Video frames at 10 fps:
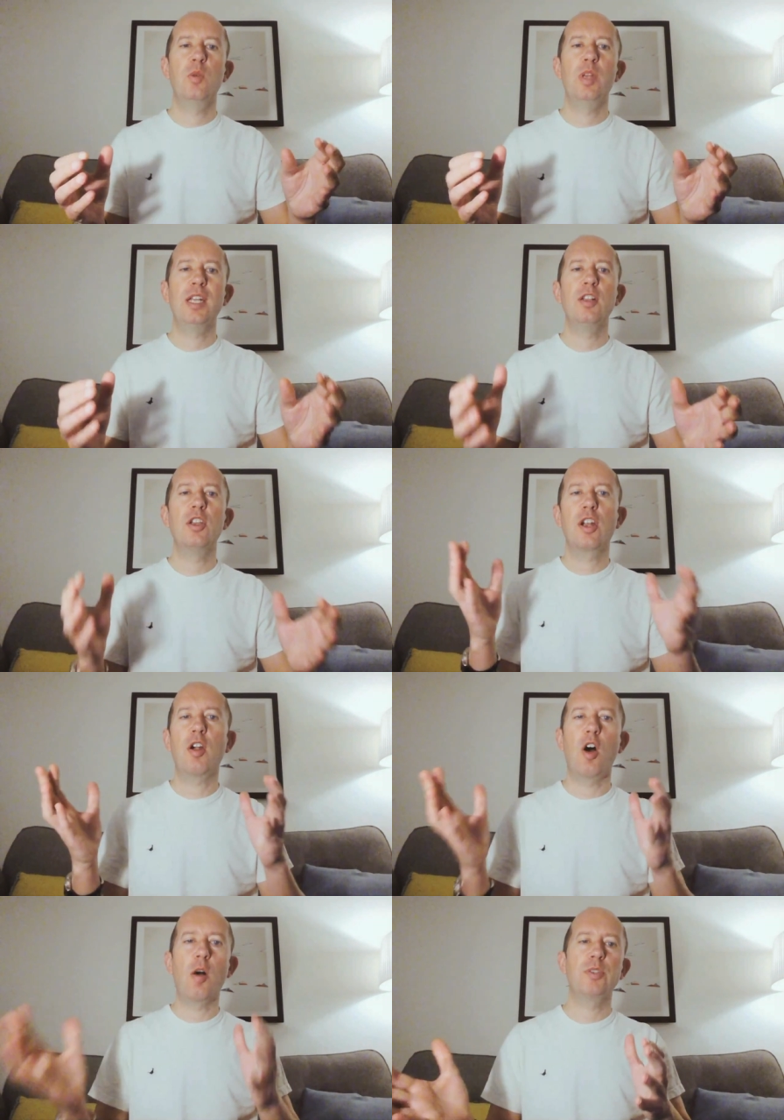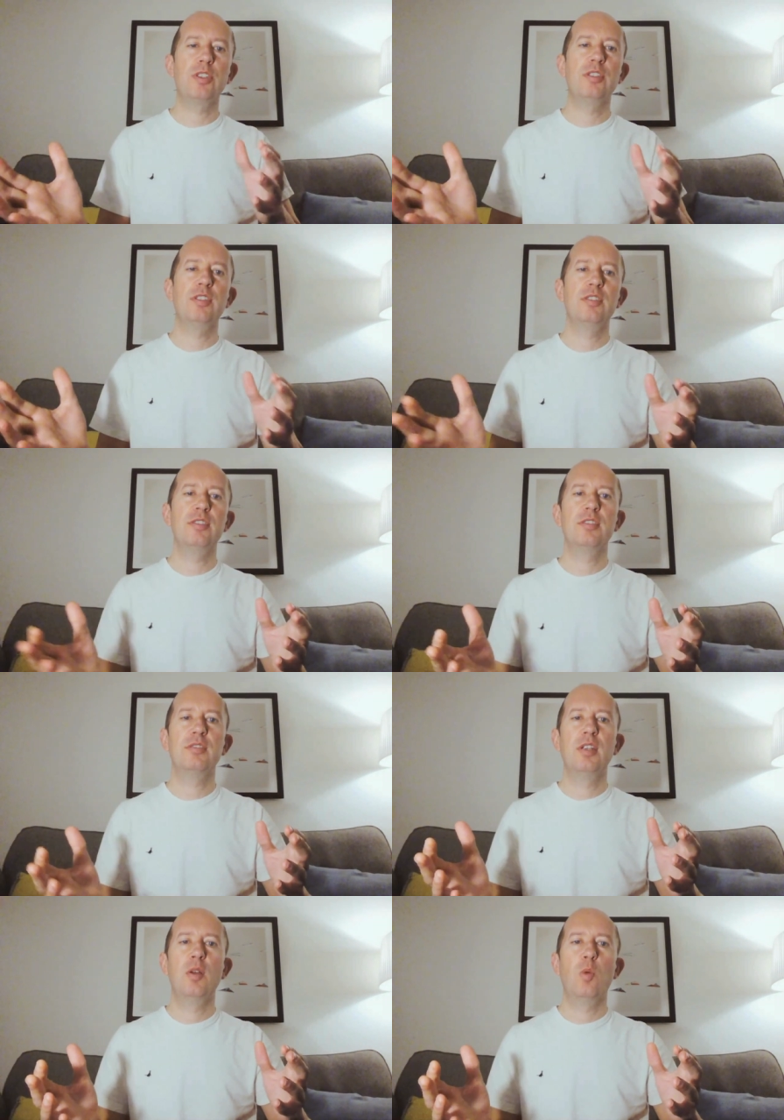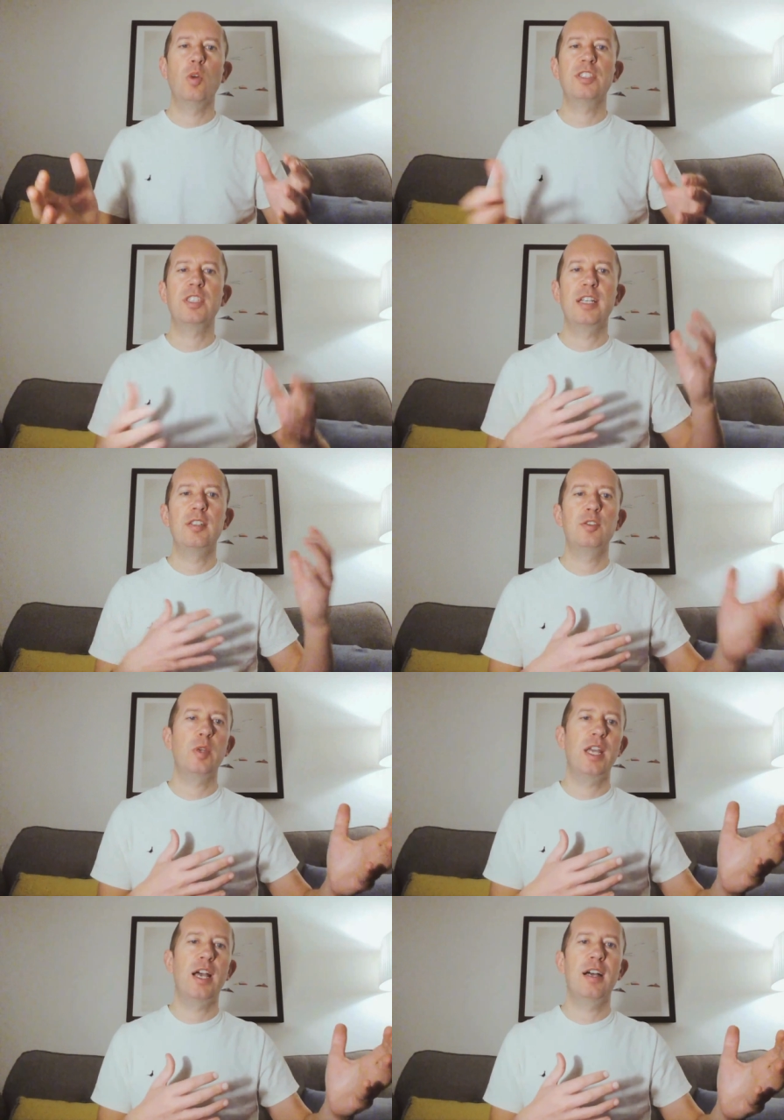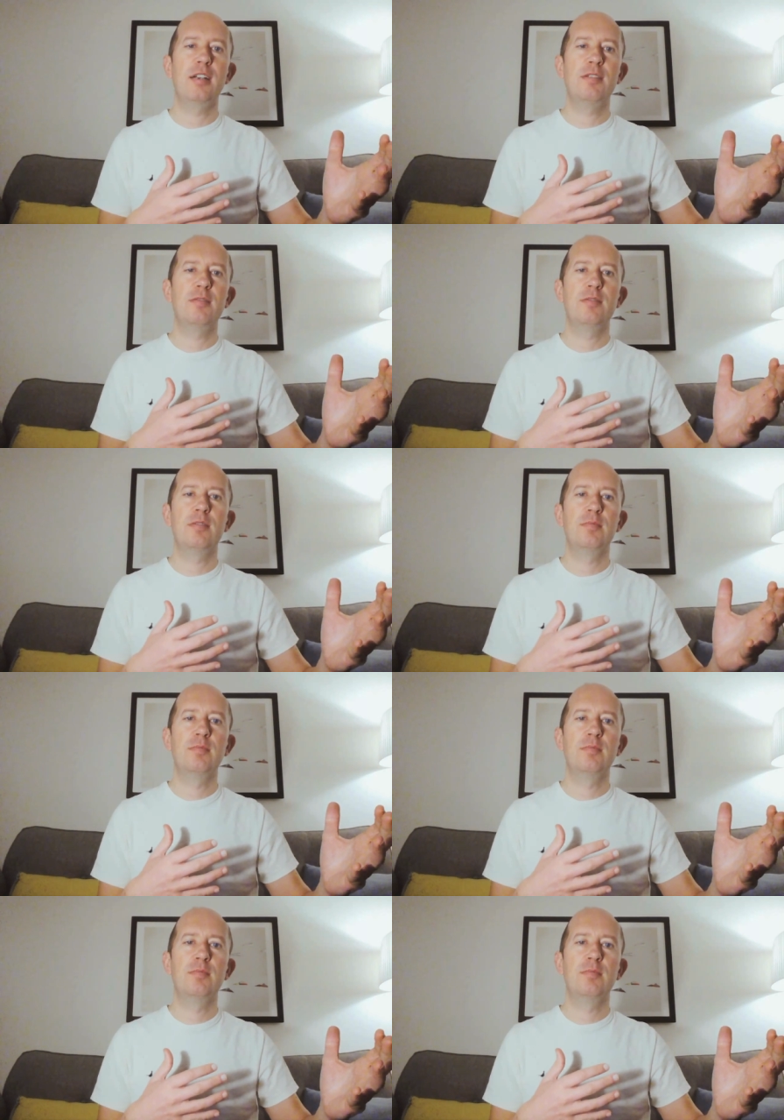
need to look at our options, what skills we have,